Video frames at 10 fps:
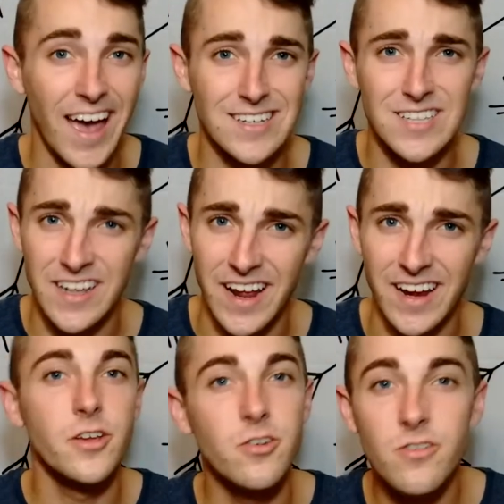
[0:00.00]
and
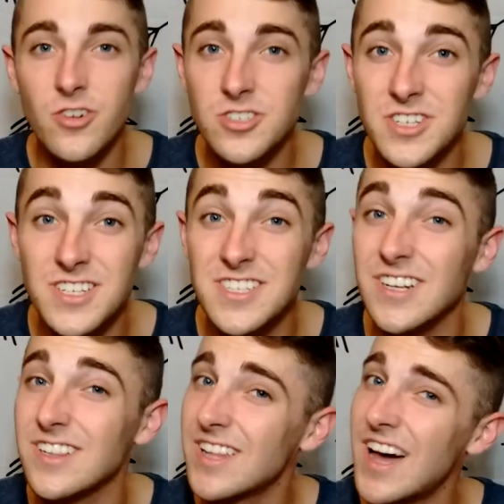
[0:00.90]
today. Universities did
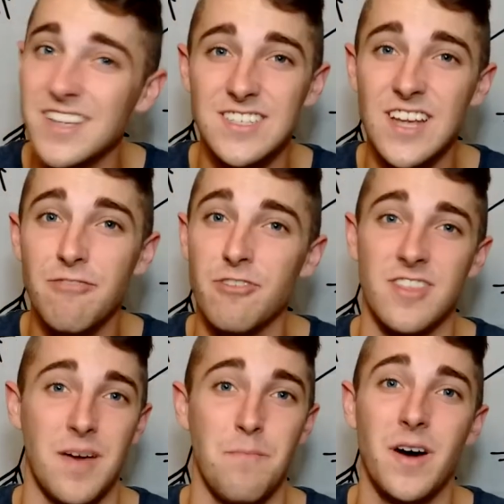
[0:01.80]
a lot of stuff with
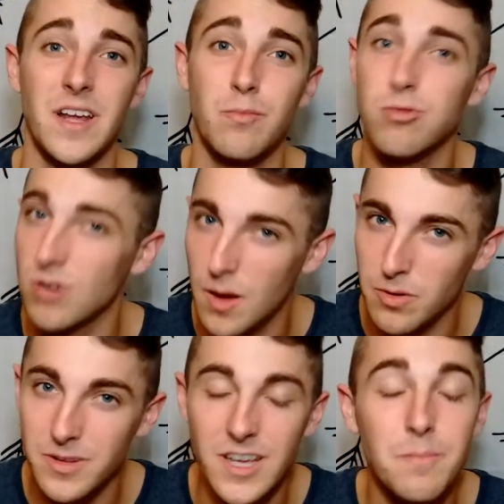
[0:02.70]
that money,
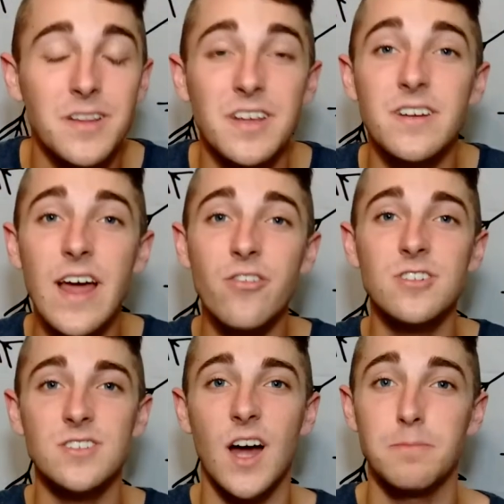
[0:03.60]
probably, but they never
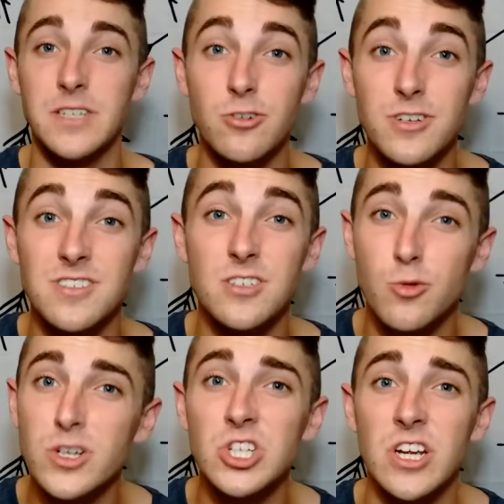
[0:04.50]
stopped increasing
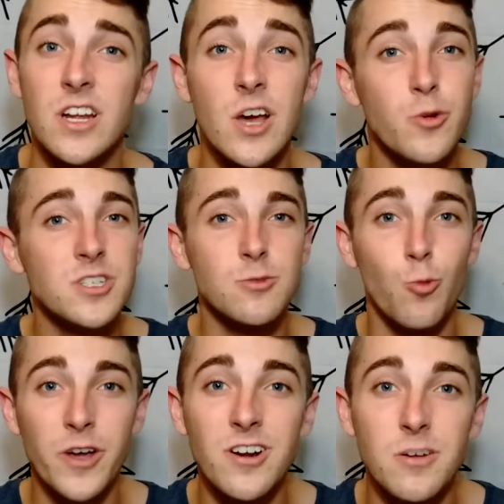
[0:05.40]
tuition, which is
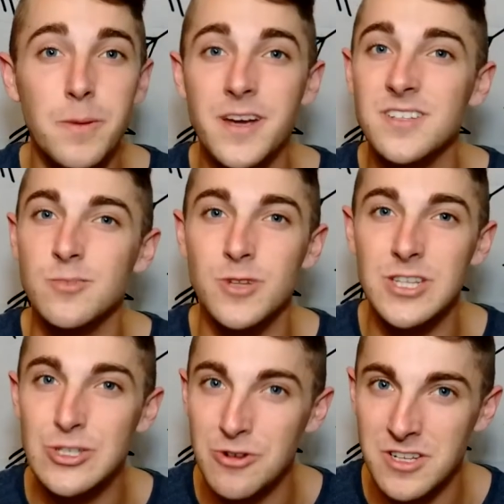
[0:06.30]
weird because it's what
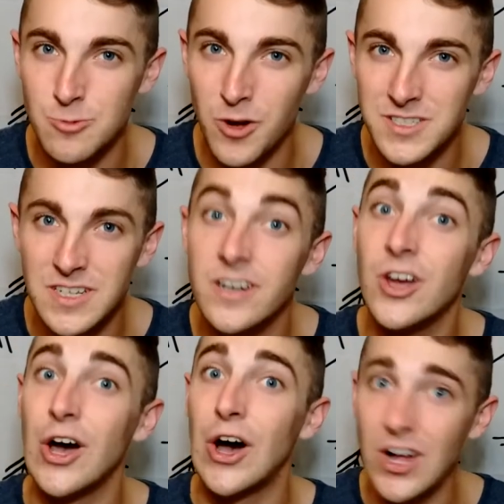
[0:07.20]
the students wanted
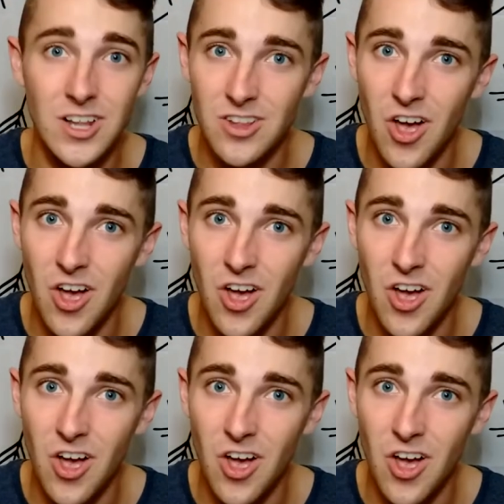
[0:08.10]
all